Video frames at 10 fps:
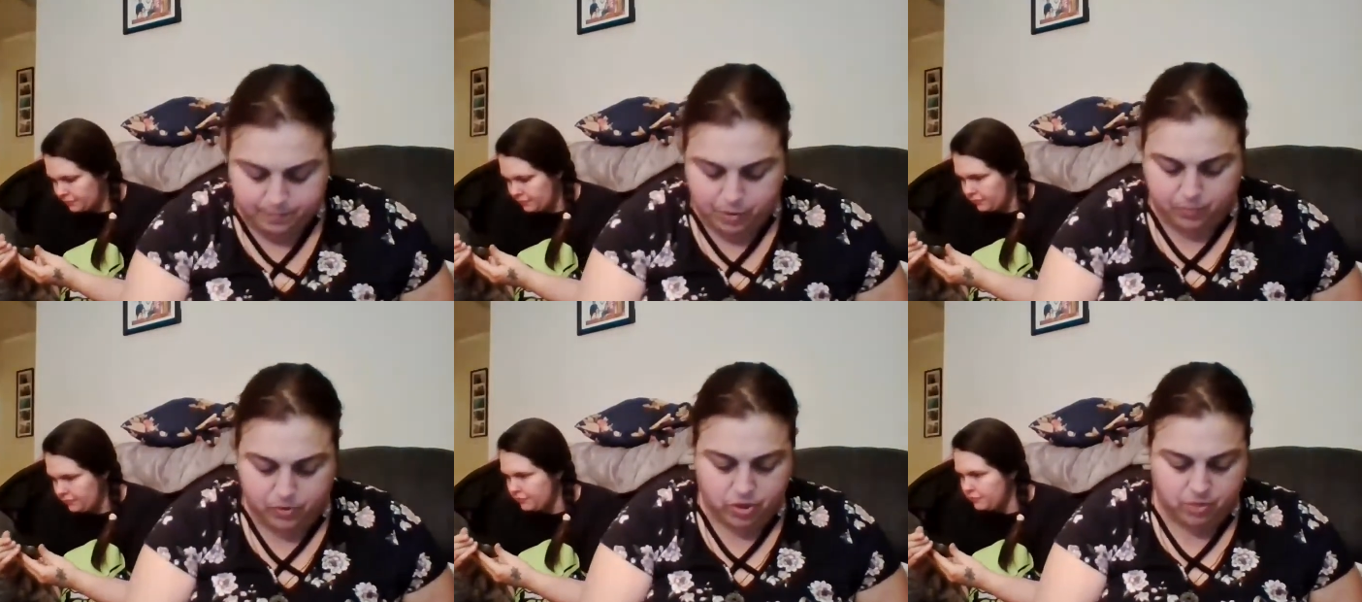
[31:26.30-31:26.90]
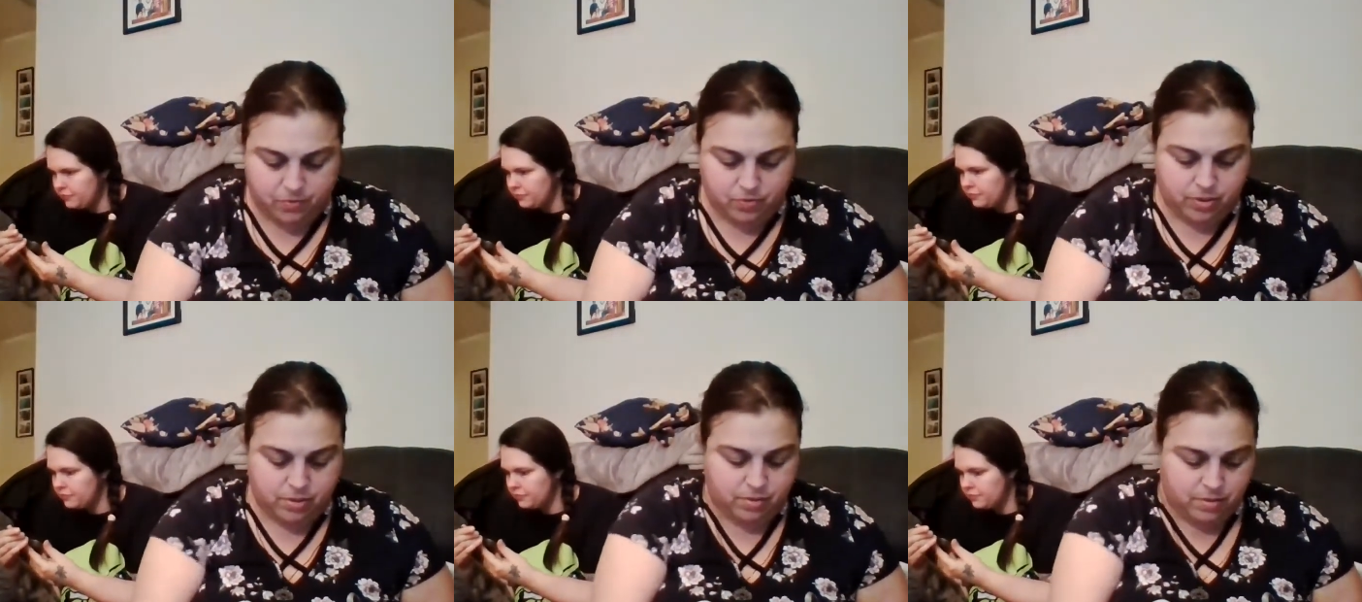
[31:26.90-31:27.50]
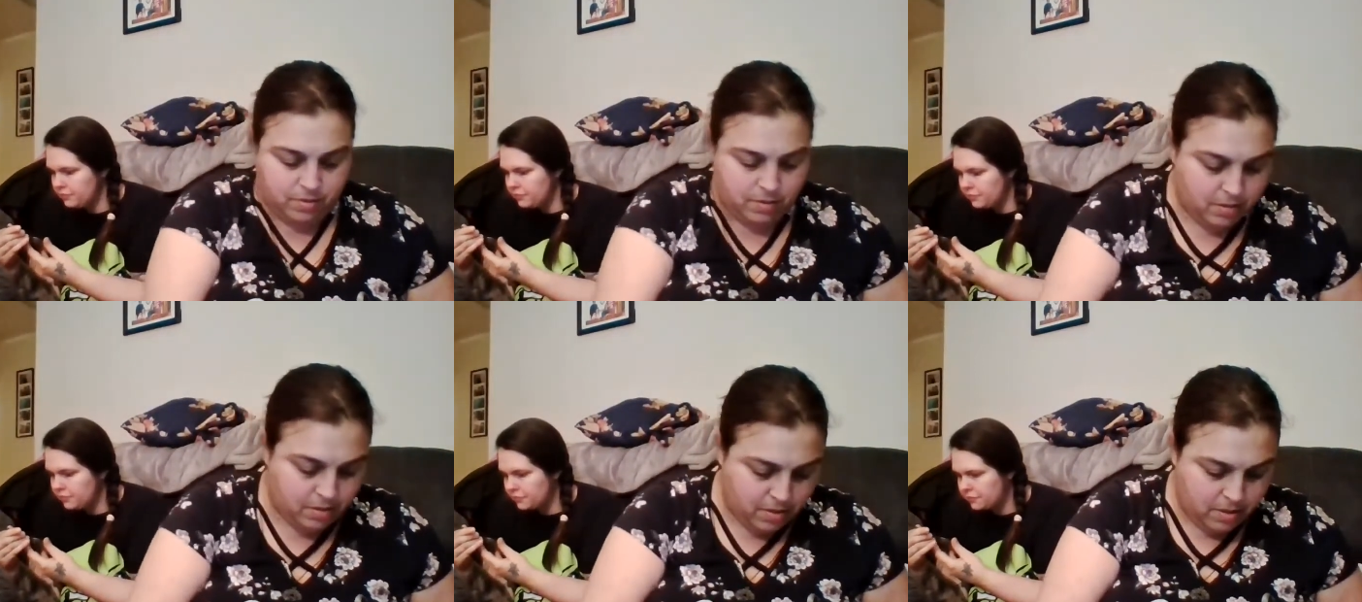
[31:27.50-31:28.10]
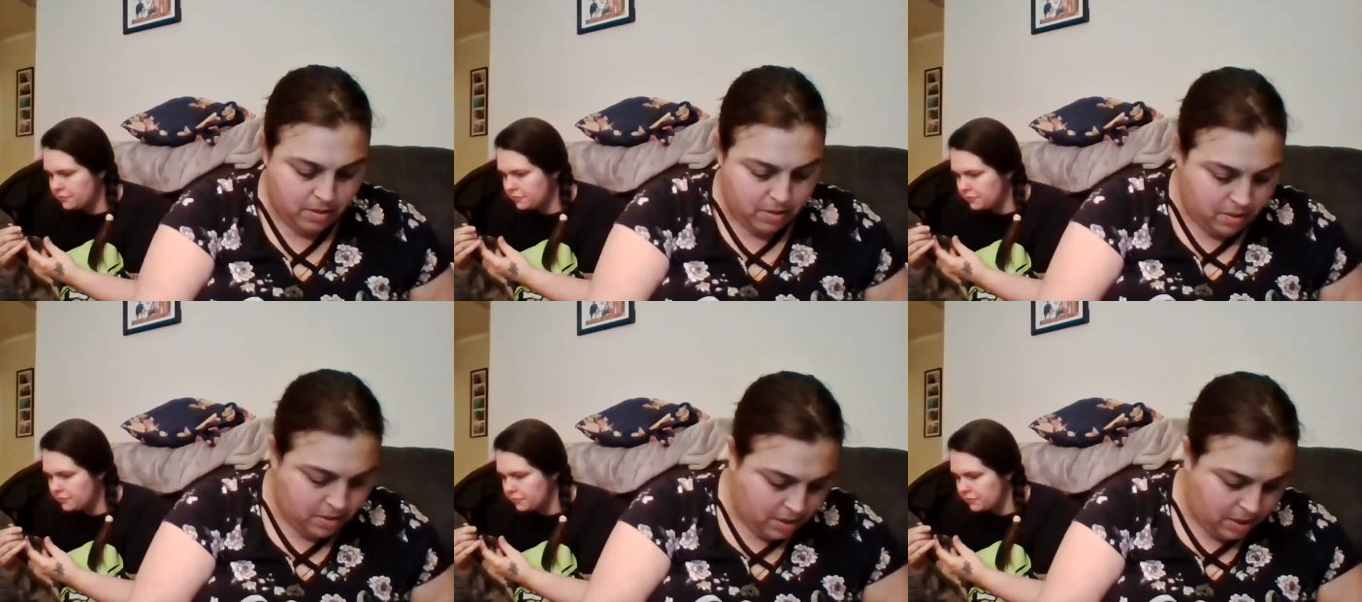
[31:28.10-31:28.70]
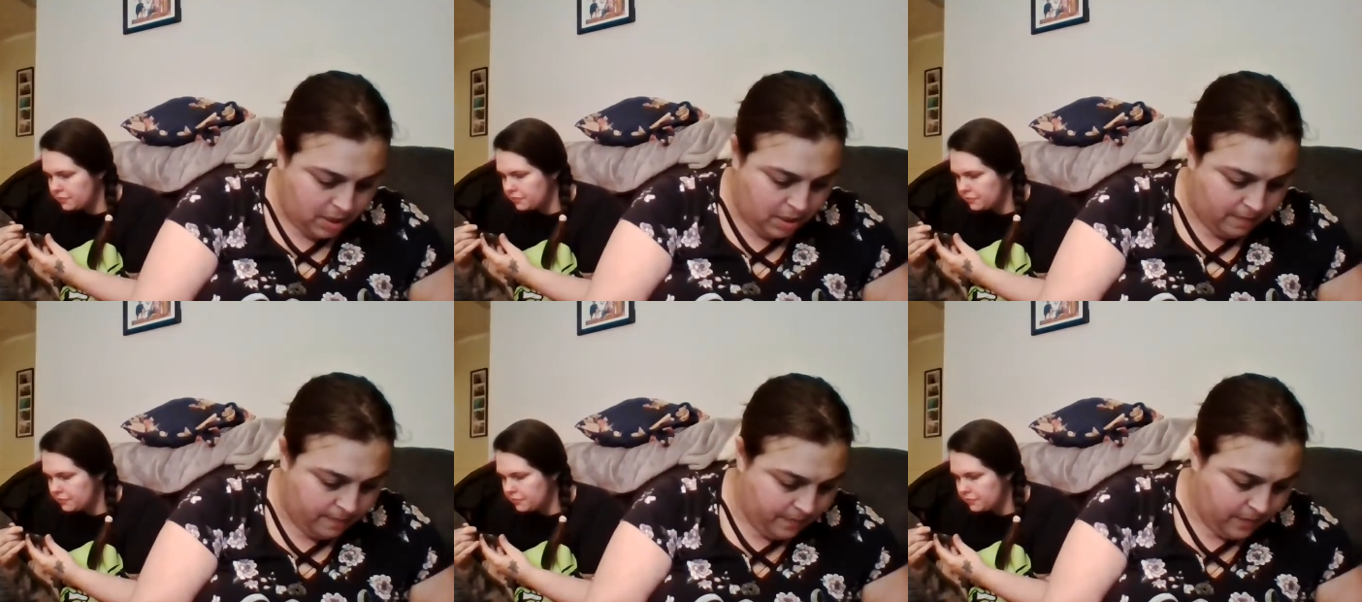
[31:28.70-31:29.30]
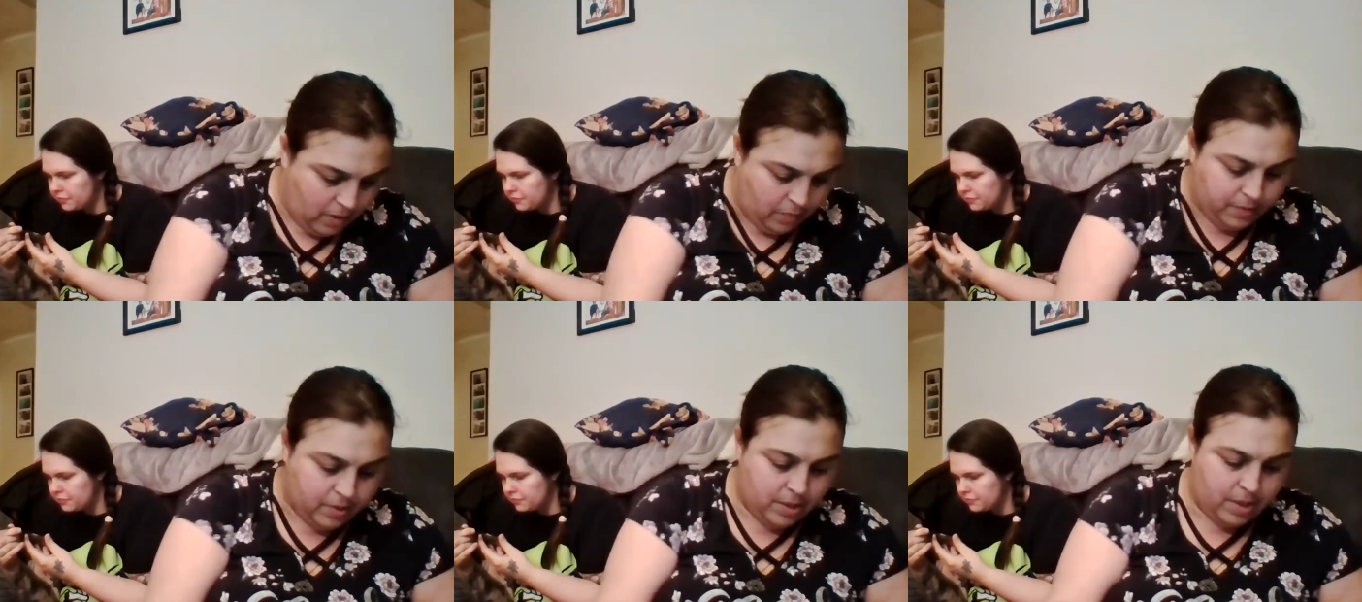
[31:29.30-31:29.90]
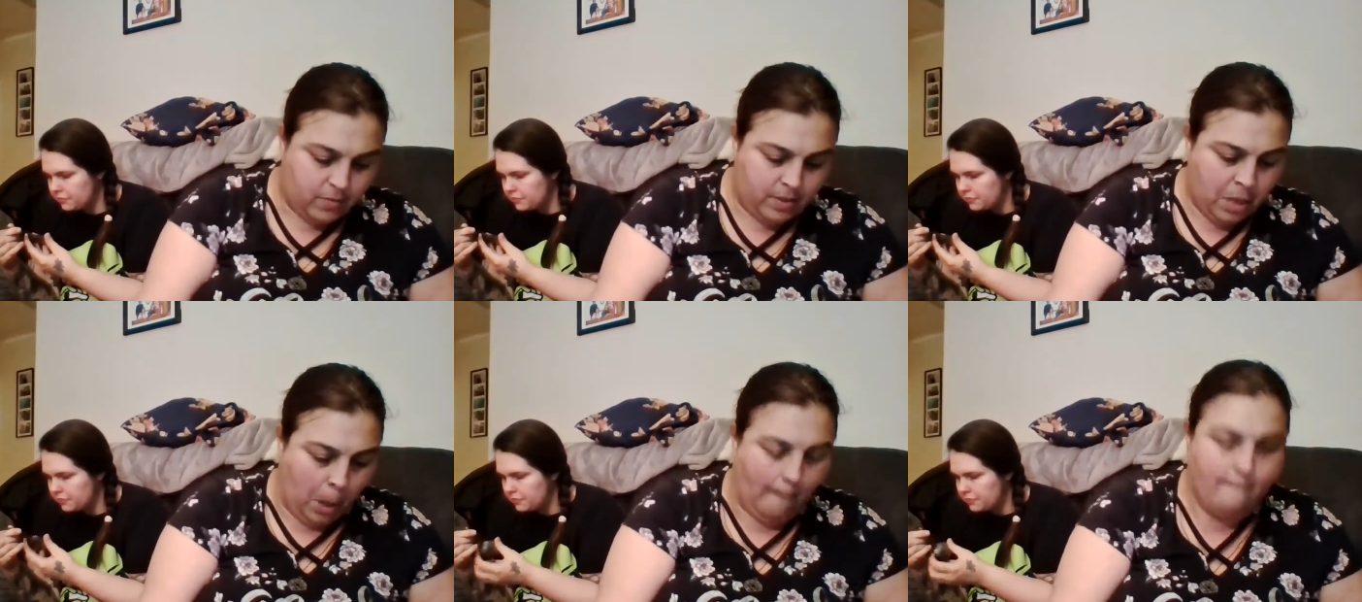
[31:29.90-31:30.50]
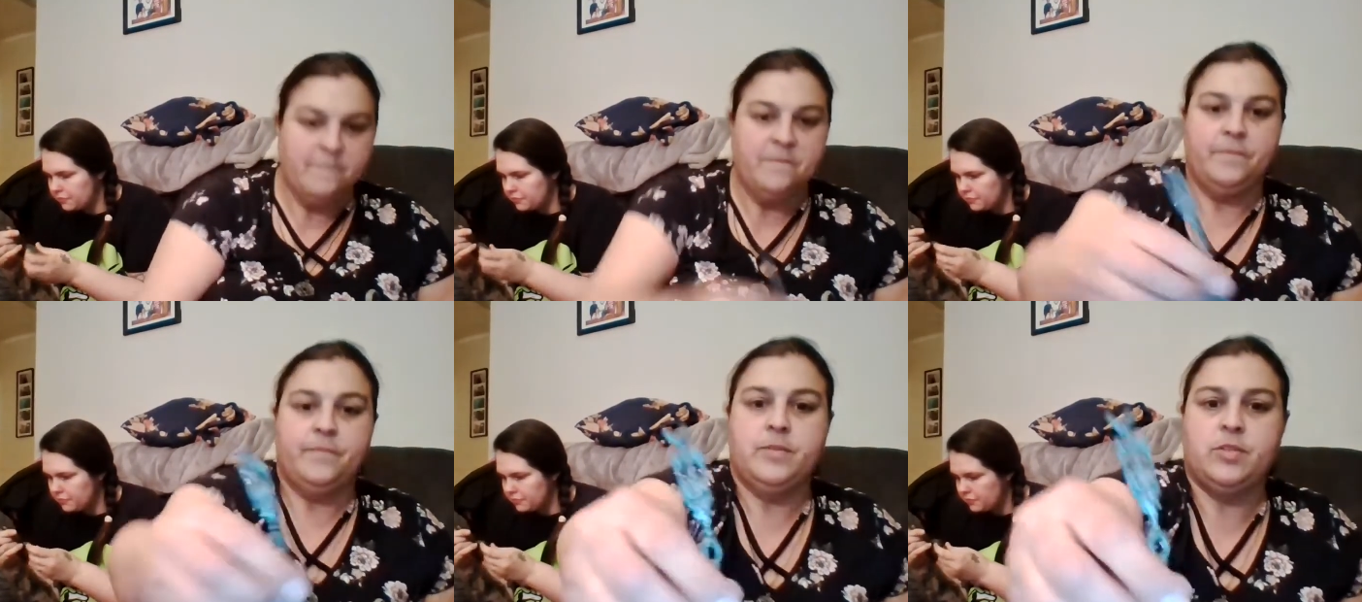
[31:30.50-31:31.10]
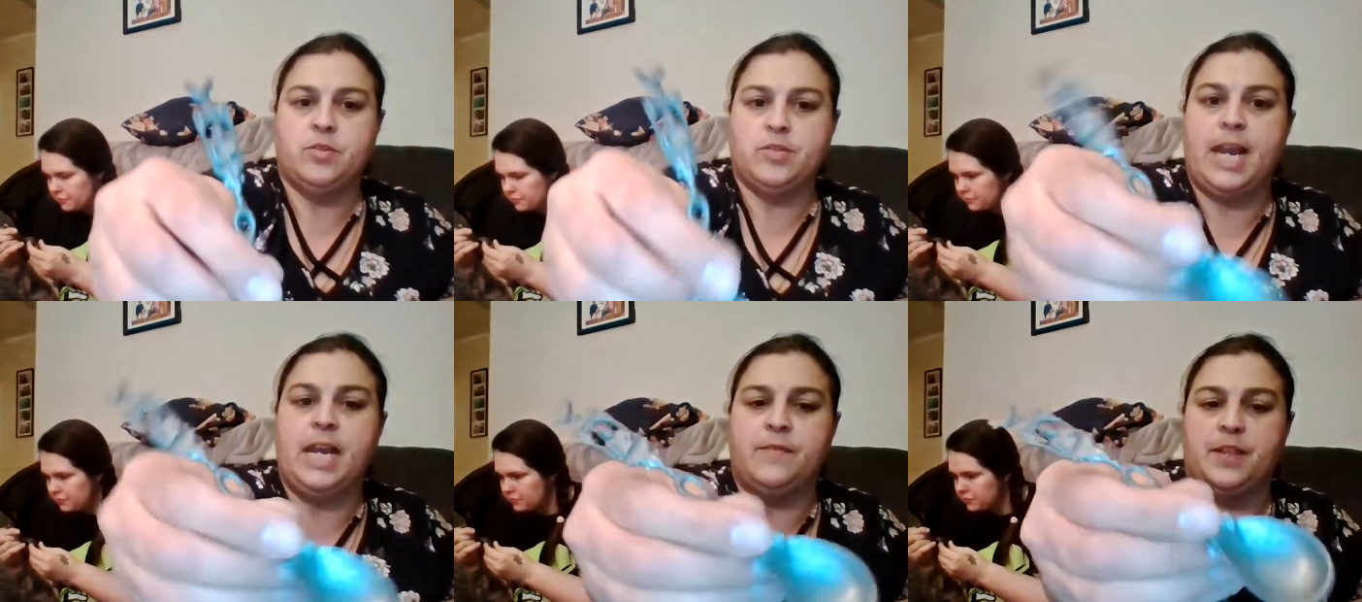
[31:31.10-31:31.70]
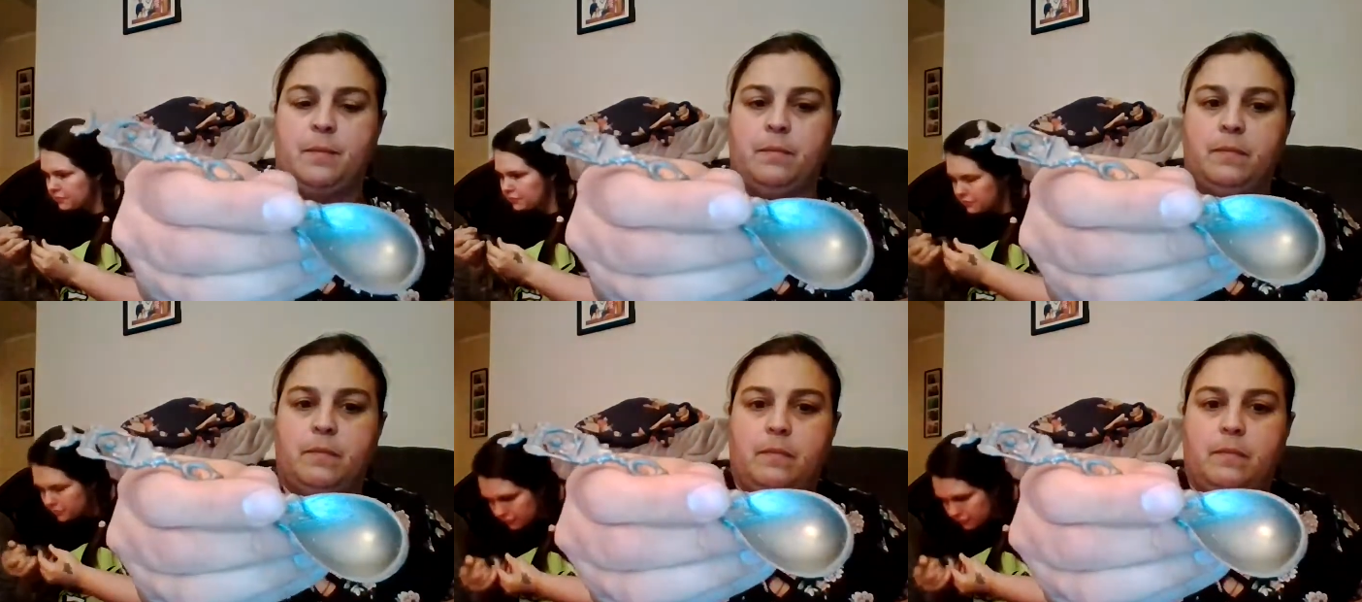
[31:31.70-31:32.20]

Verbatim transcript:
Speaker 1: Cooper Snoopers. Um, oh, there's another one. So there's eight of them.